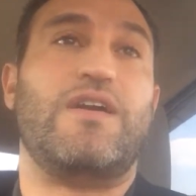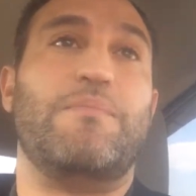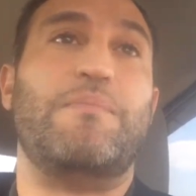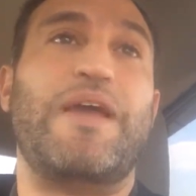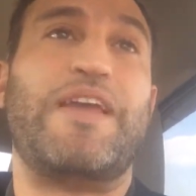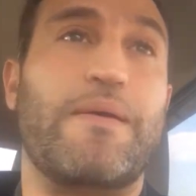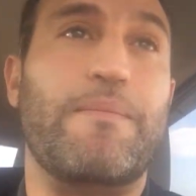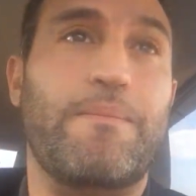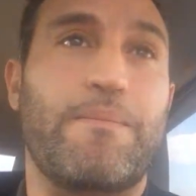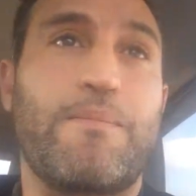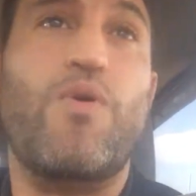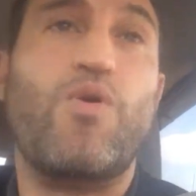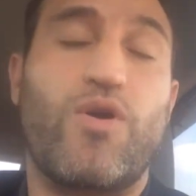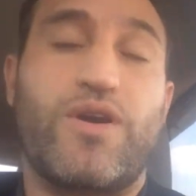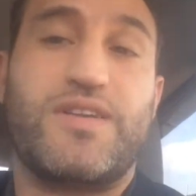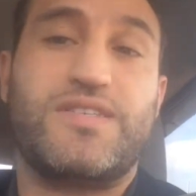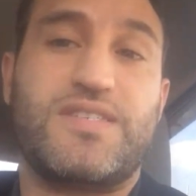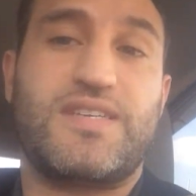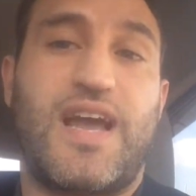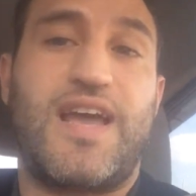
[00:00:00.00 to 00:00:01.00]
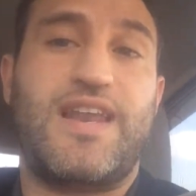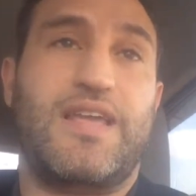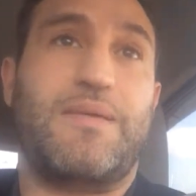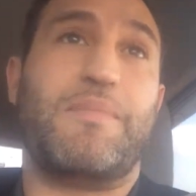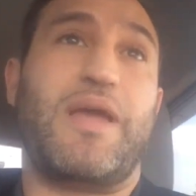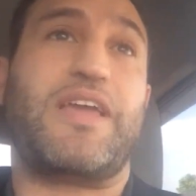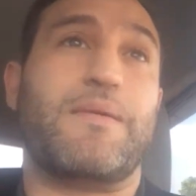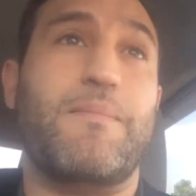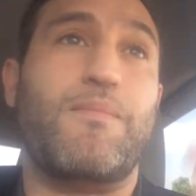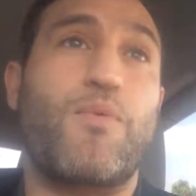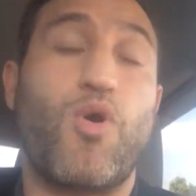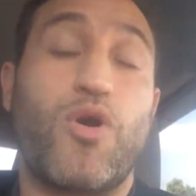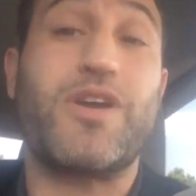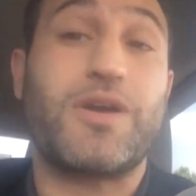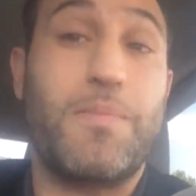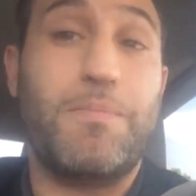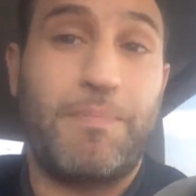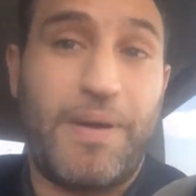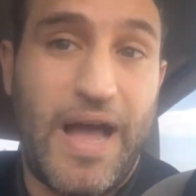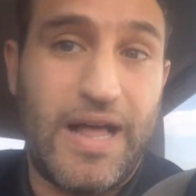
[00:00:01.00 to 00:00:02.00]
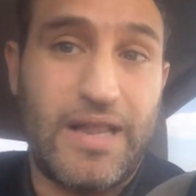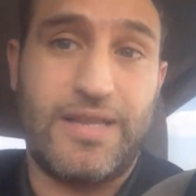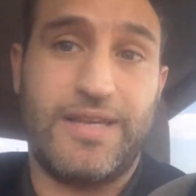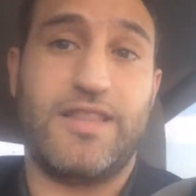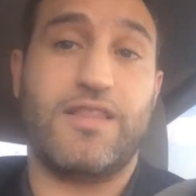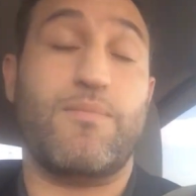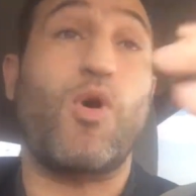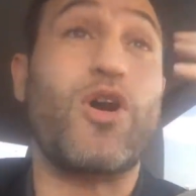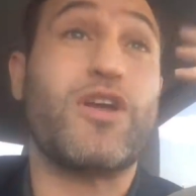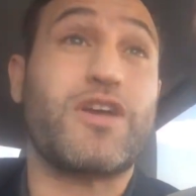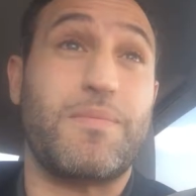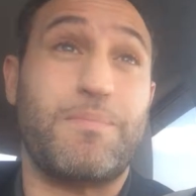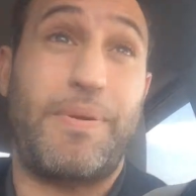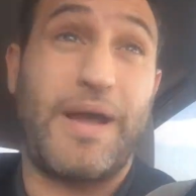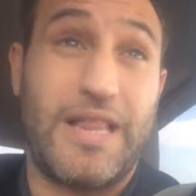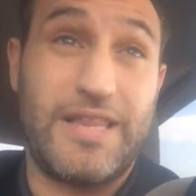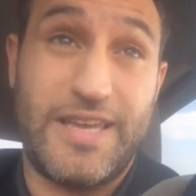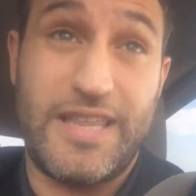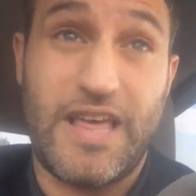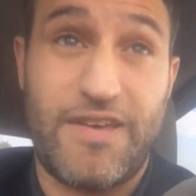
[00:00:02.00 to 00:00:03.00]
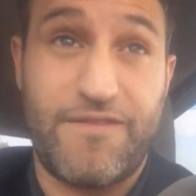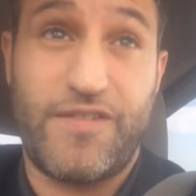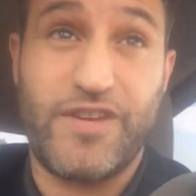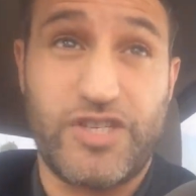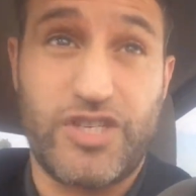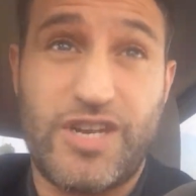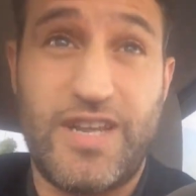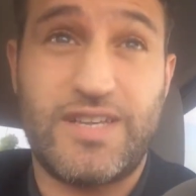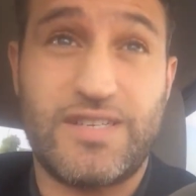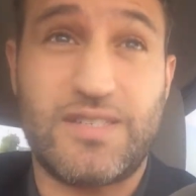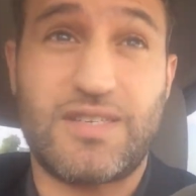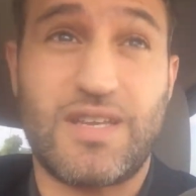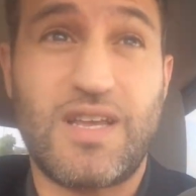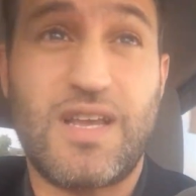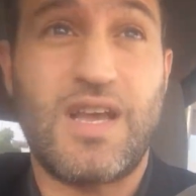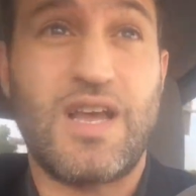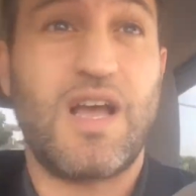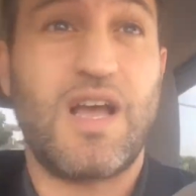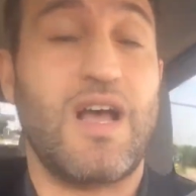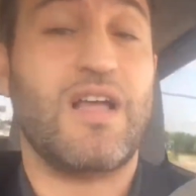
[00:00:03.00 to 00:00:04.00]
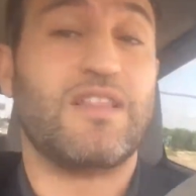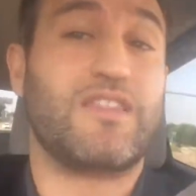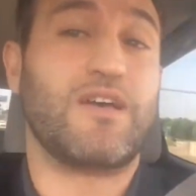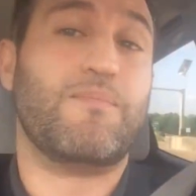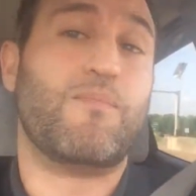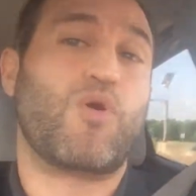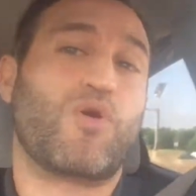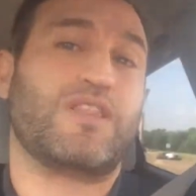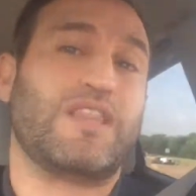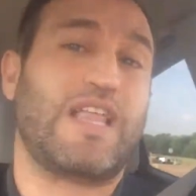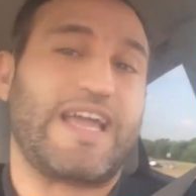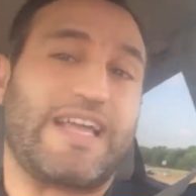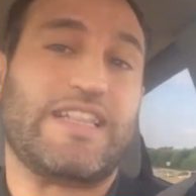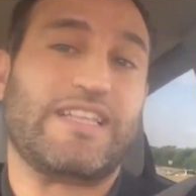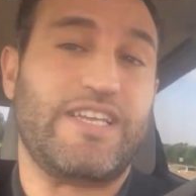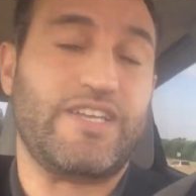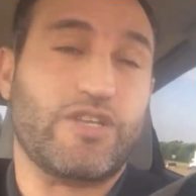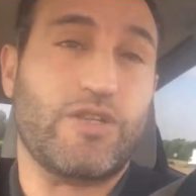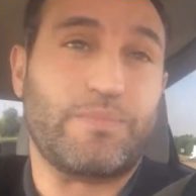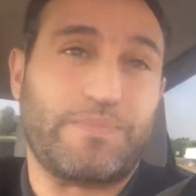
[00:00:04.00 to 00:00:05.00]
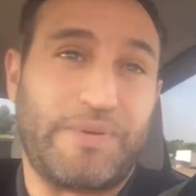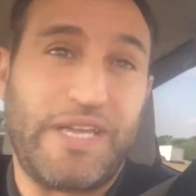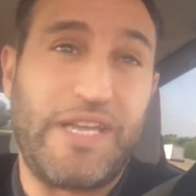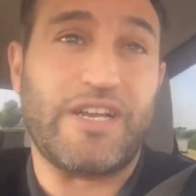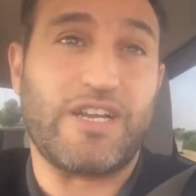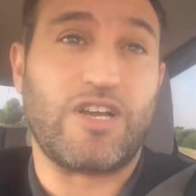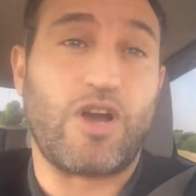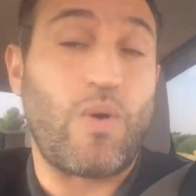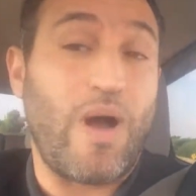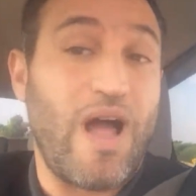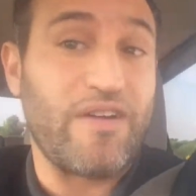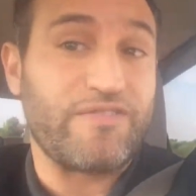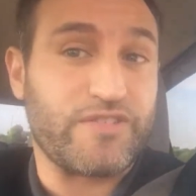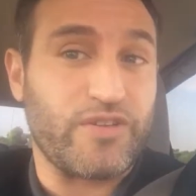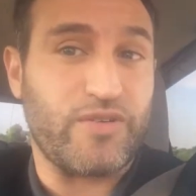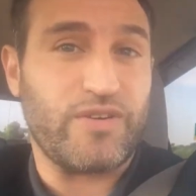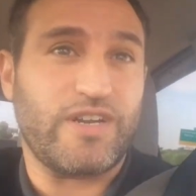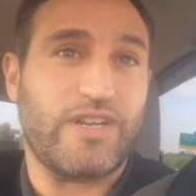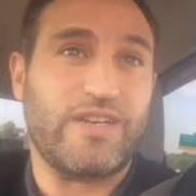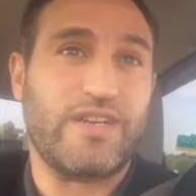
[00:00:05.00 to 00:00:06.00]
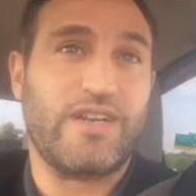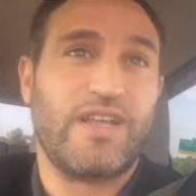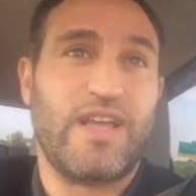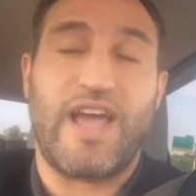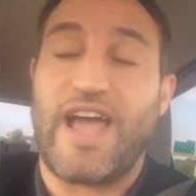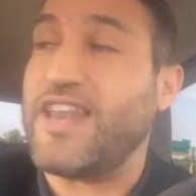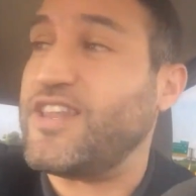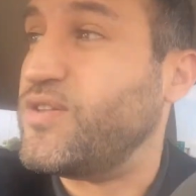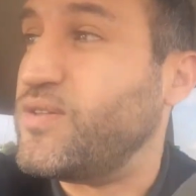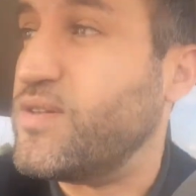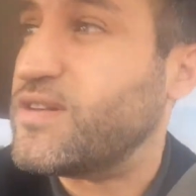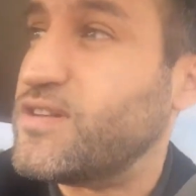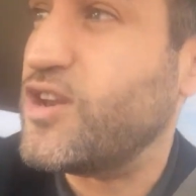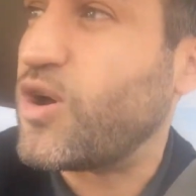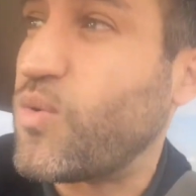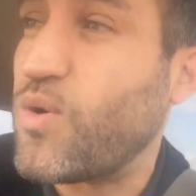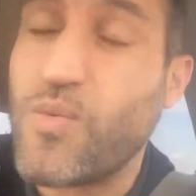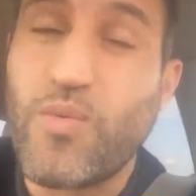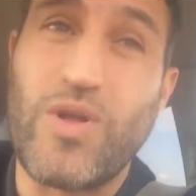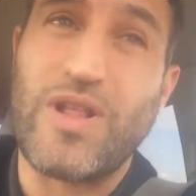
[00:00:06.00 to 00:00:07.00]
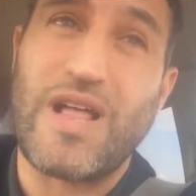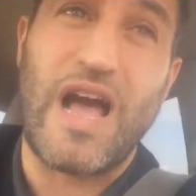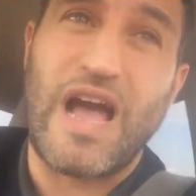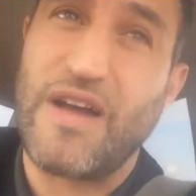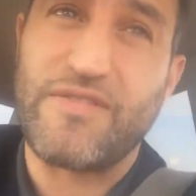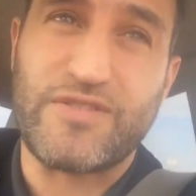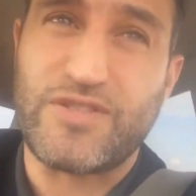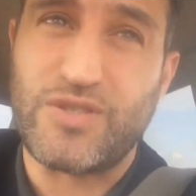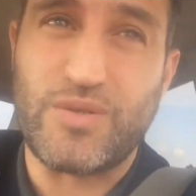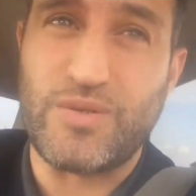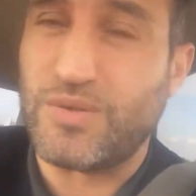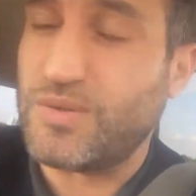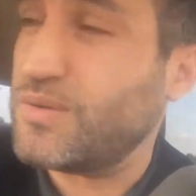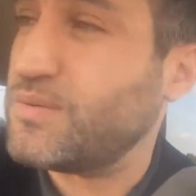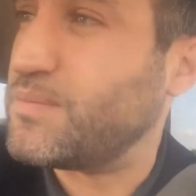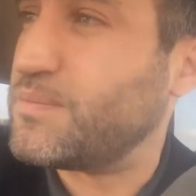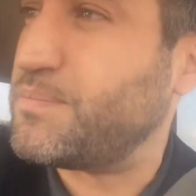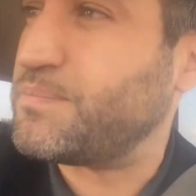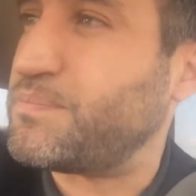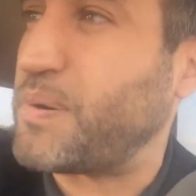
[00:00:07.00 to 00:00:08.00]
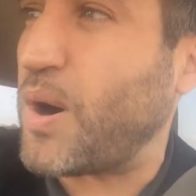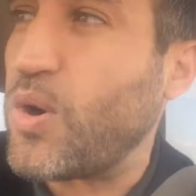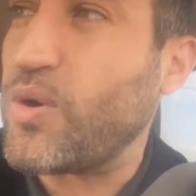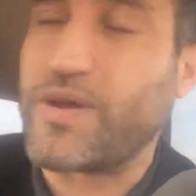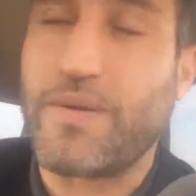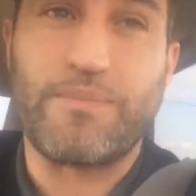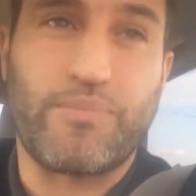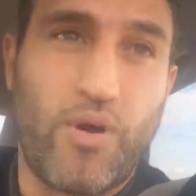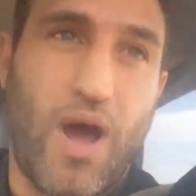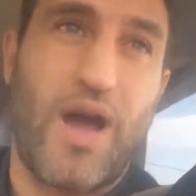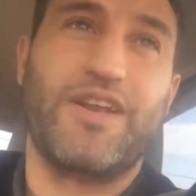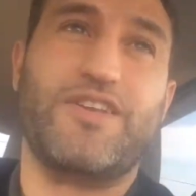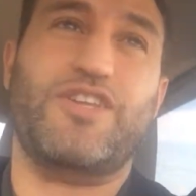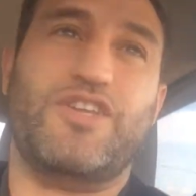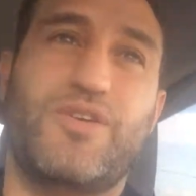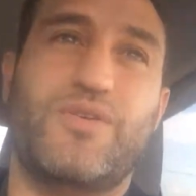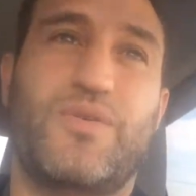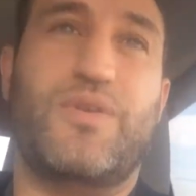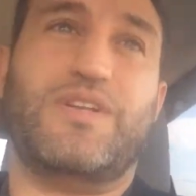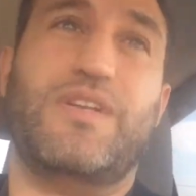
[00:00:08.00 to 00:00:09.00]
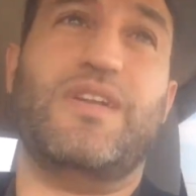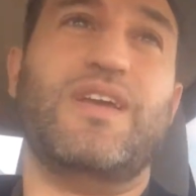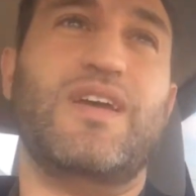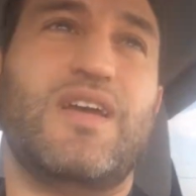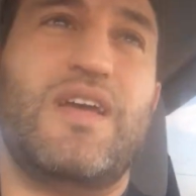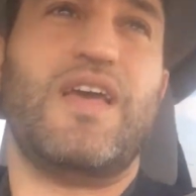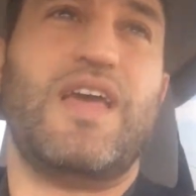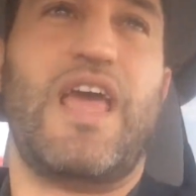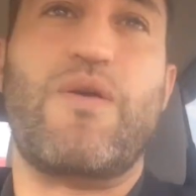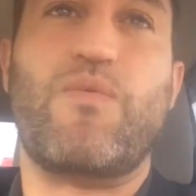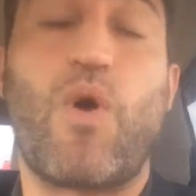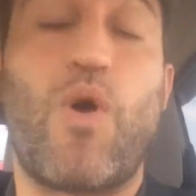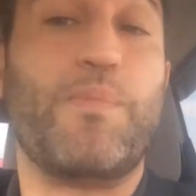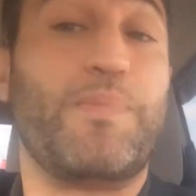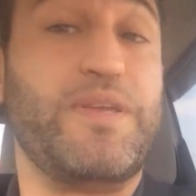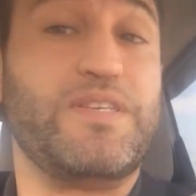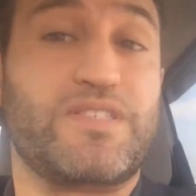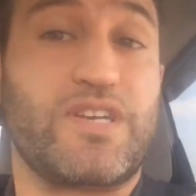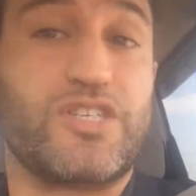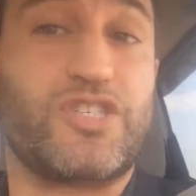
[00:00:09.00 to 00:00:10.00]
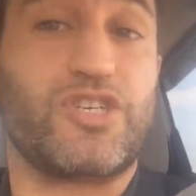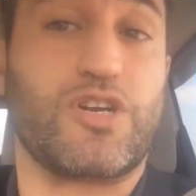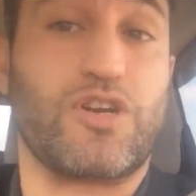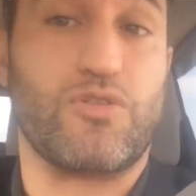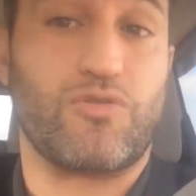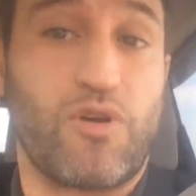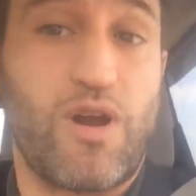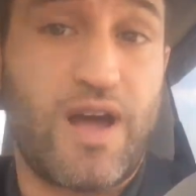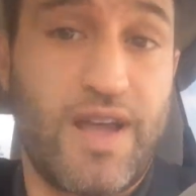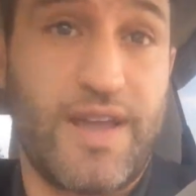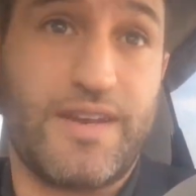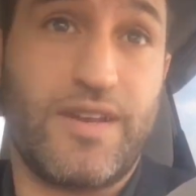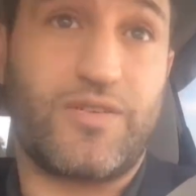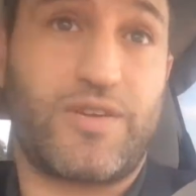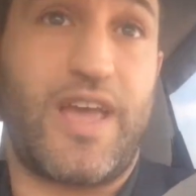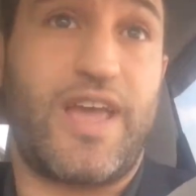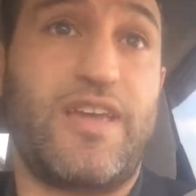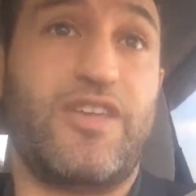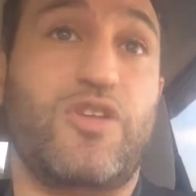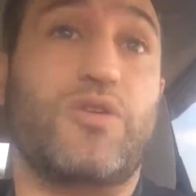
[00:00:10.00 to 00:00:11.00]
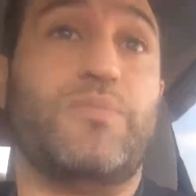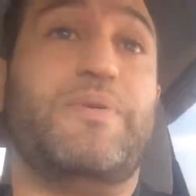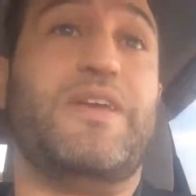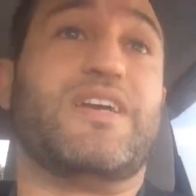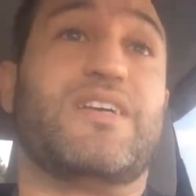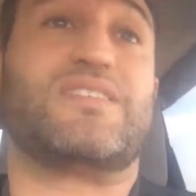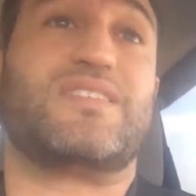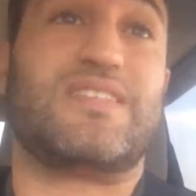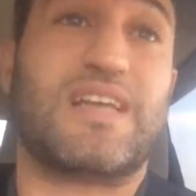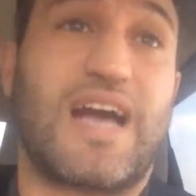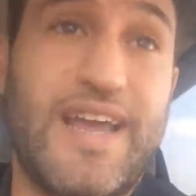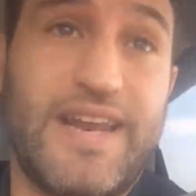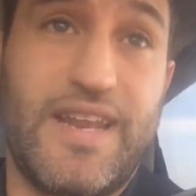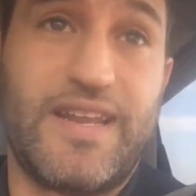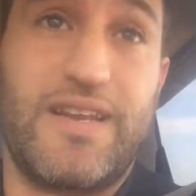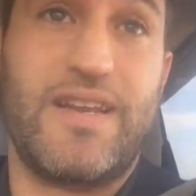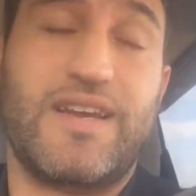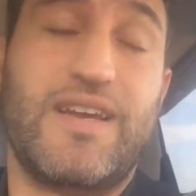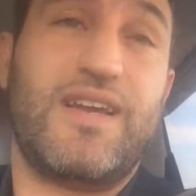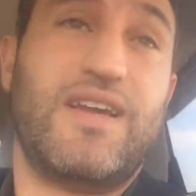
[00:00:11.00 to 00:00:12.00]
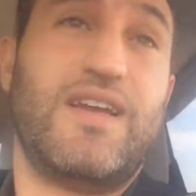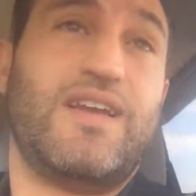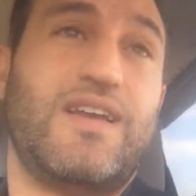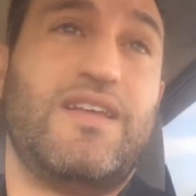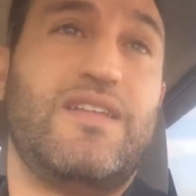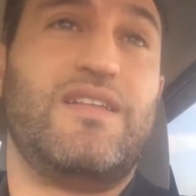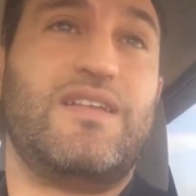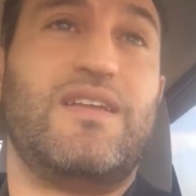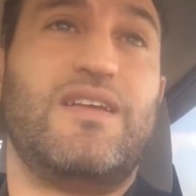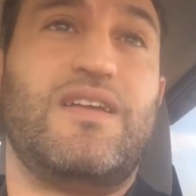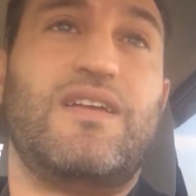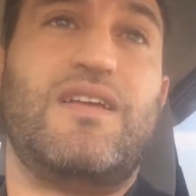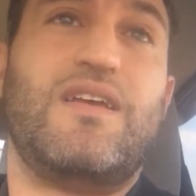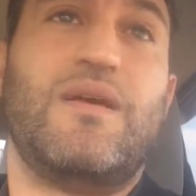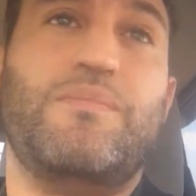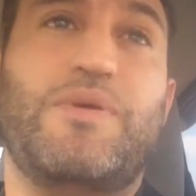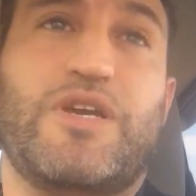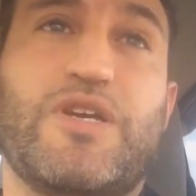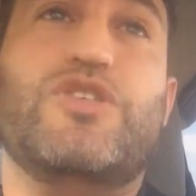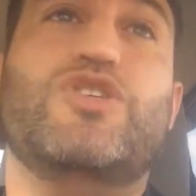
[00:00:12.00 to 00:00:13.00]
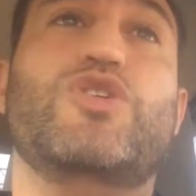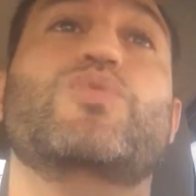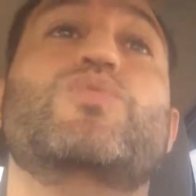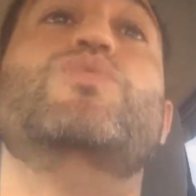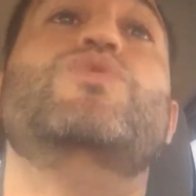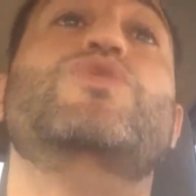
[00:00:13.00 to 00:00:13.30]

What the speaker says: Make it more exciting. Make it more compelling. The more compelling that vision is, the more likely you'll be to go after it. And no one will have to poke and prod you, and it won't be such a grind, okay? You'll be excited because you